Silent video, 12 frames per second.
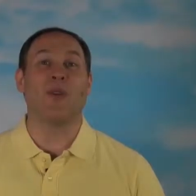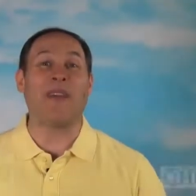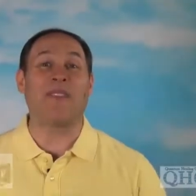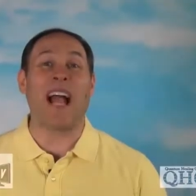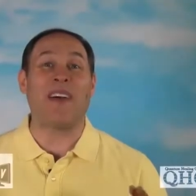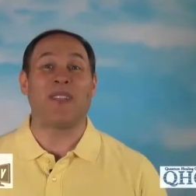So
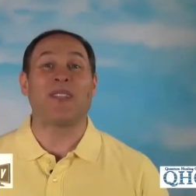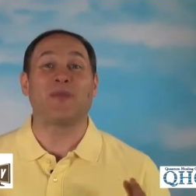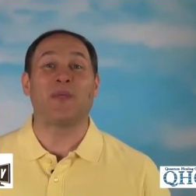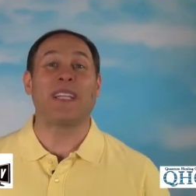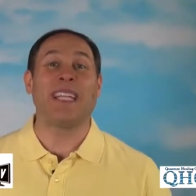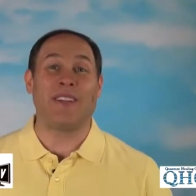I've got
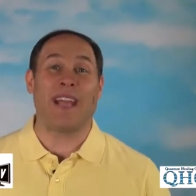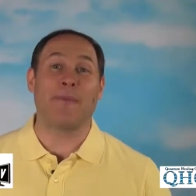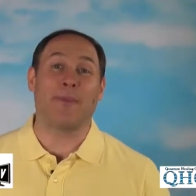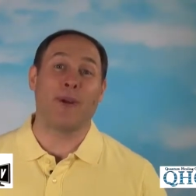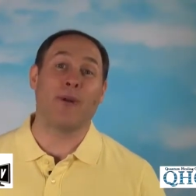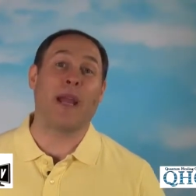this really
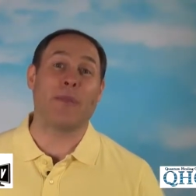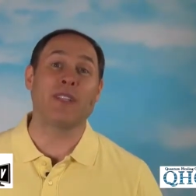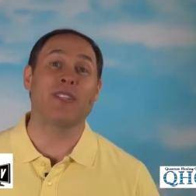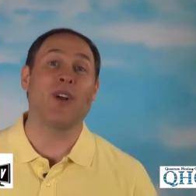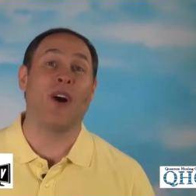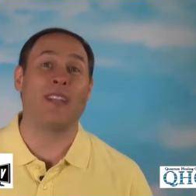great program.
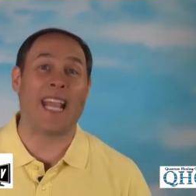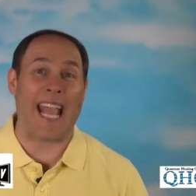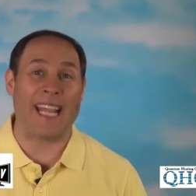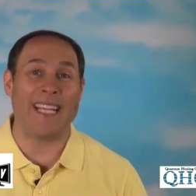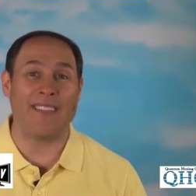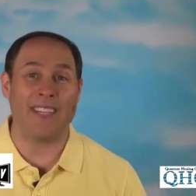It's called
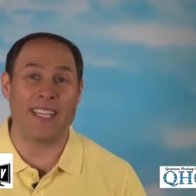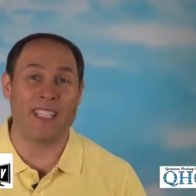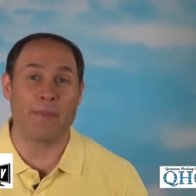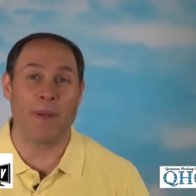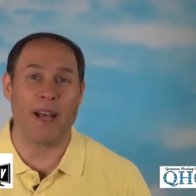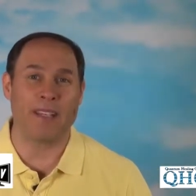Anything
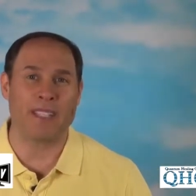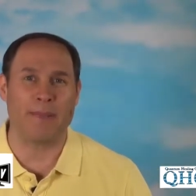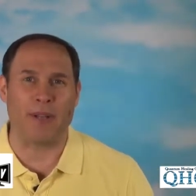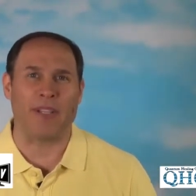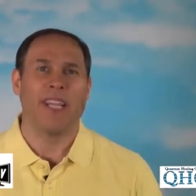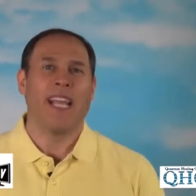is
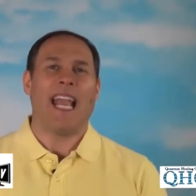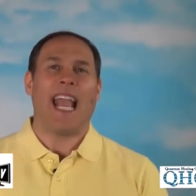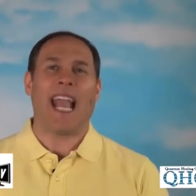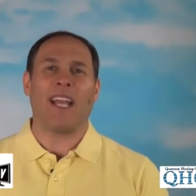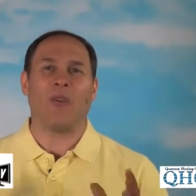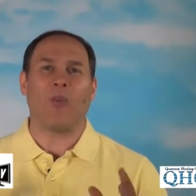Possible.
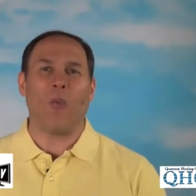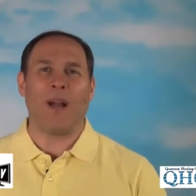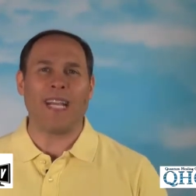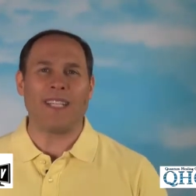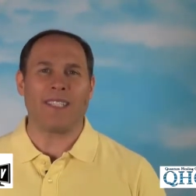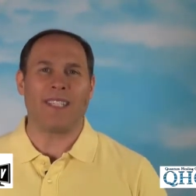And
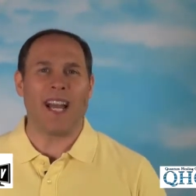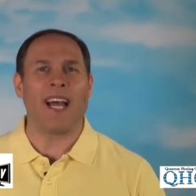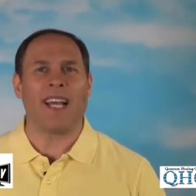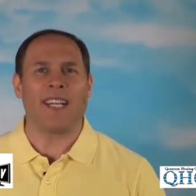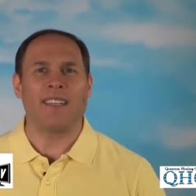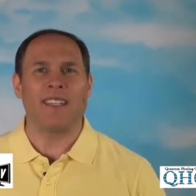what it
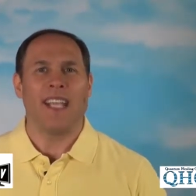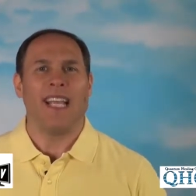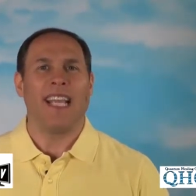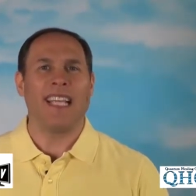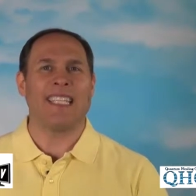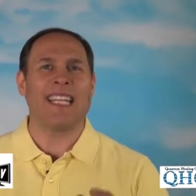does
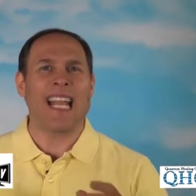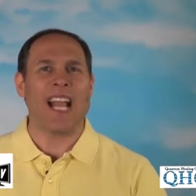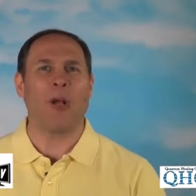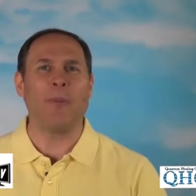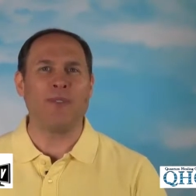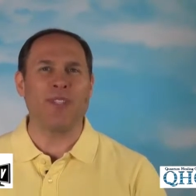is it
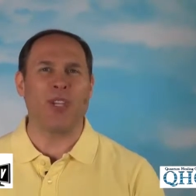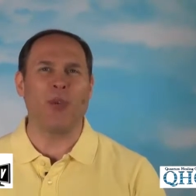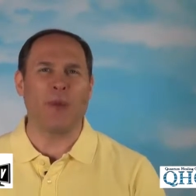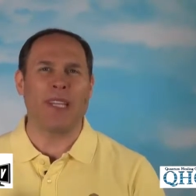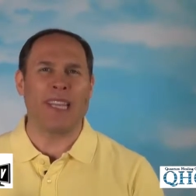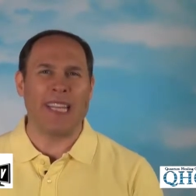helps
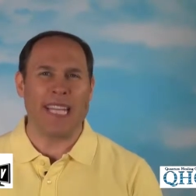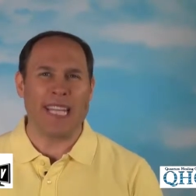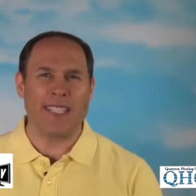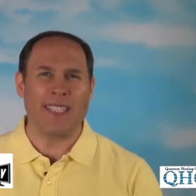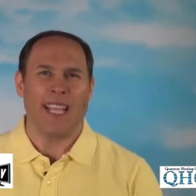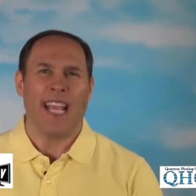you
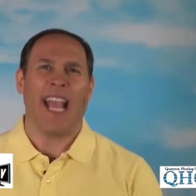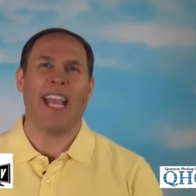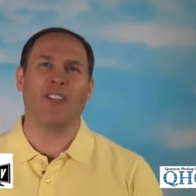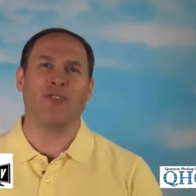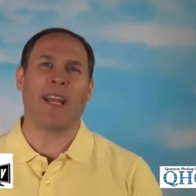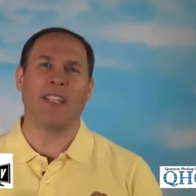release
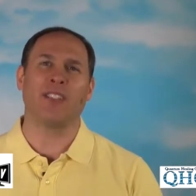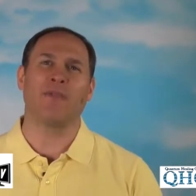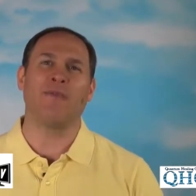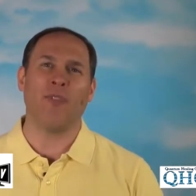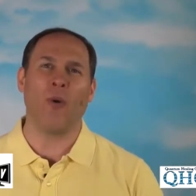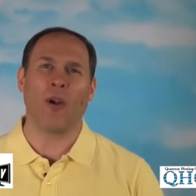and
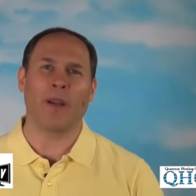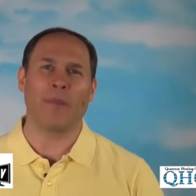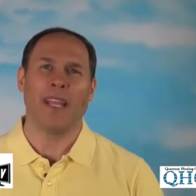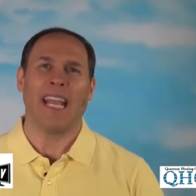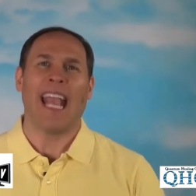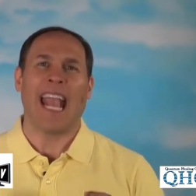
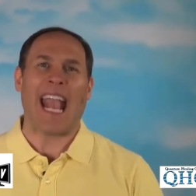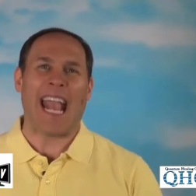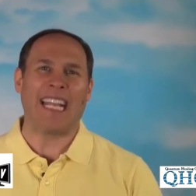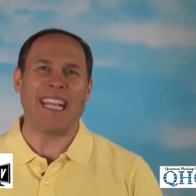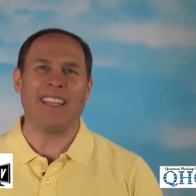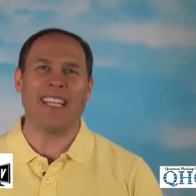transform
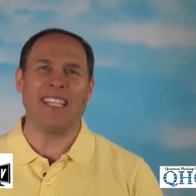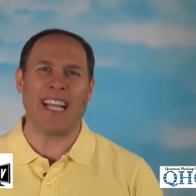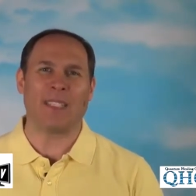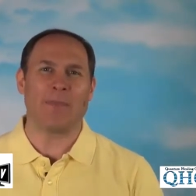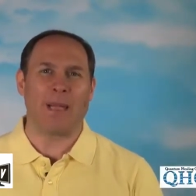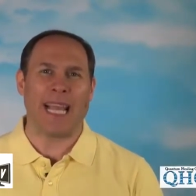anything
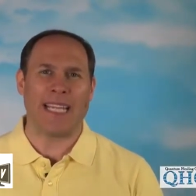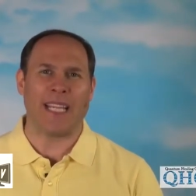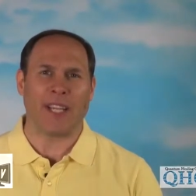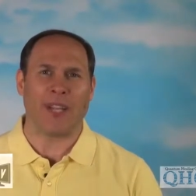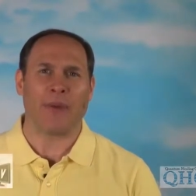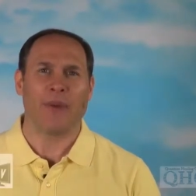that's
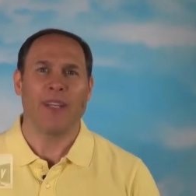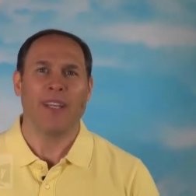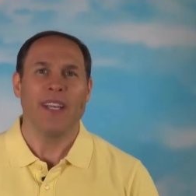plaguing you.